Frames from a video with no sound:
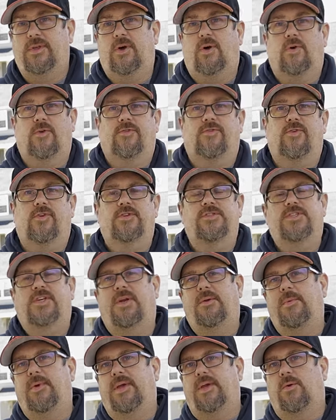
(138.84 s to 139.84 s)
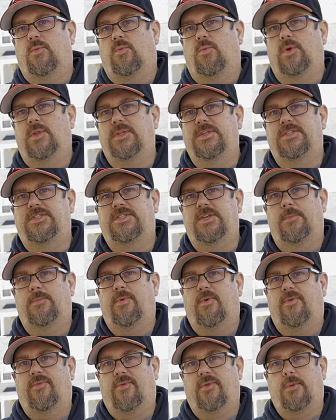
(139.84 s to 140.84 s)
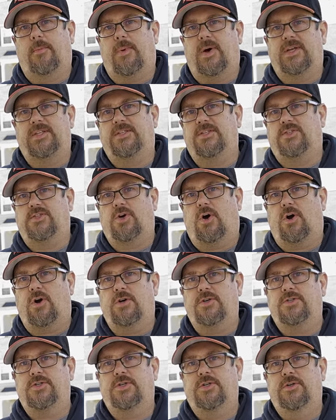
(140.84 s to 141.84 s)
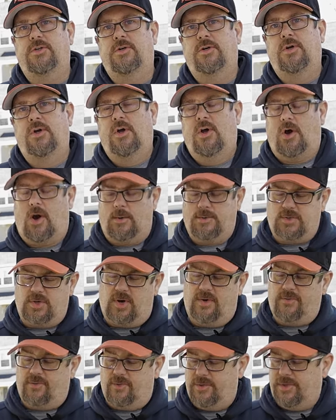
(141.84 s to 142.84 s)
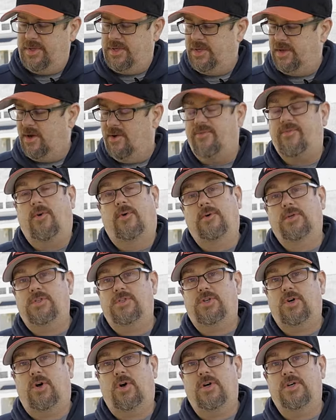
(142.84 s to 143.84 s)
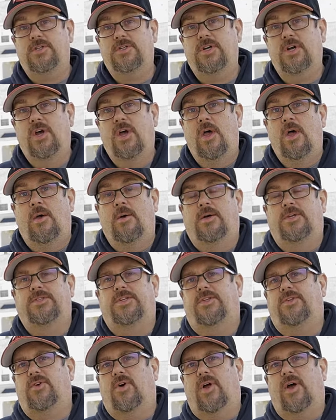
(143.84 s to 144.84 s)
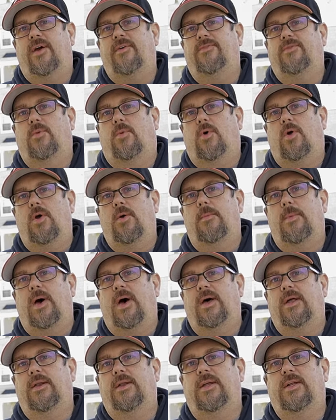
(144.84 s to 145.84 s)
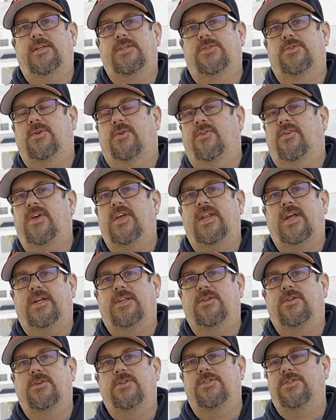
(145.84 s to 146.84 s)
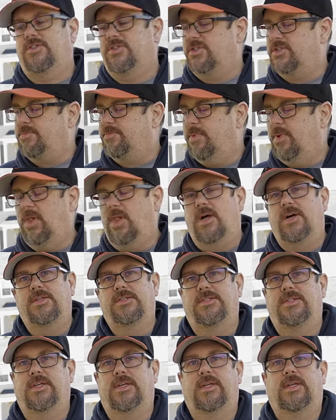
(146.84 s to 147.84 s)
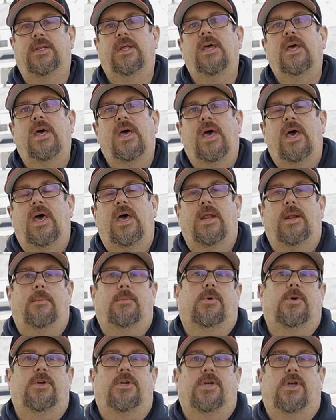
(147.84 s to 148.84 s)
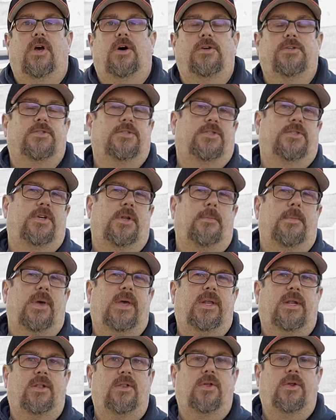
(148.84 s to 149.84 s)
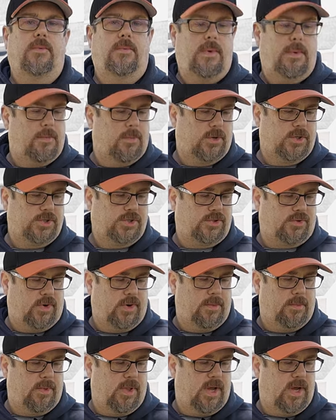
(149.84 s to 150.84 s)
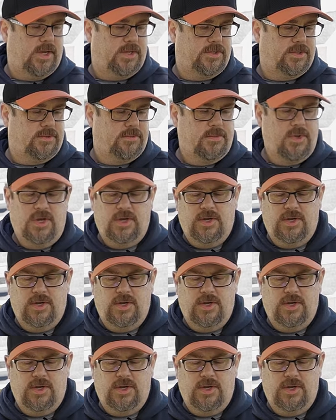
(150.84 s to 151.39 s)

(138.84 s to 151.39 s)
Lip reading: the Ultra, it's gonna make it really simple for the bike to charge. I'm sorry, for the phone to charge, because I don't have to worry about any sort of connectors. It just plugs in and I'm good to go. So it's gonna make it a little bit more streamlined.